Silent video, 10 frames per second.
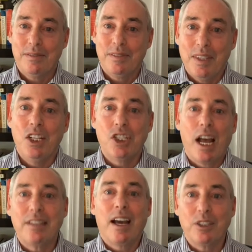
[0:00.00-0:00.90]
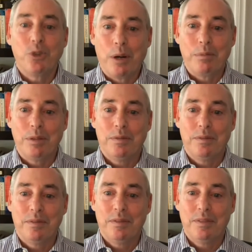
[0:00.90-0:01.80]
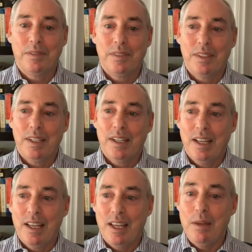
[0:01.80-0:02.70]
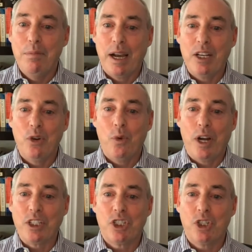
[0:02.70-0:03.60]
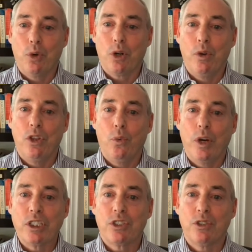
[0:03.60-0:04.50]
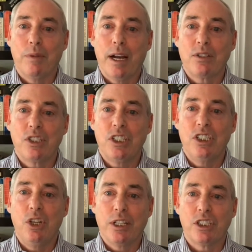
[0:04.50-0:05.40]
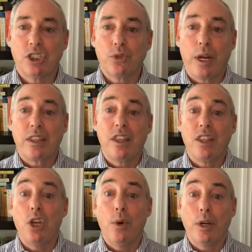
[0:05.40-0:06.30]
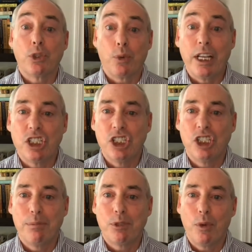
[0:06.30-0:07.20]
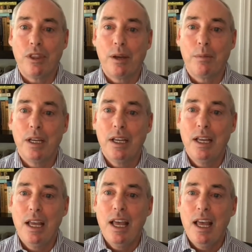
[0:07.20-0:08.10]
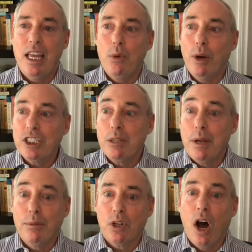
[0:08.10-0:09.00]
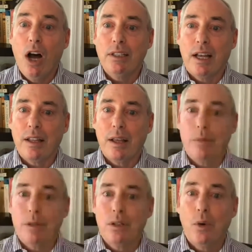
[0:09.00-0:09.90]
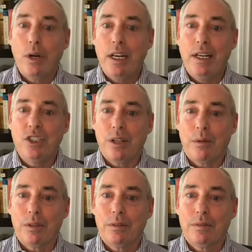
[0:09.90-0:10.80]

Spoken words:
he's not Donald Trump. Biden wants to work with the Western democracies. He wants to strengthen the US relationships with them. And he wants to be able to call on them when he needs them.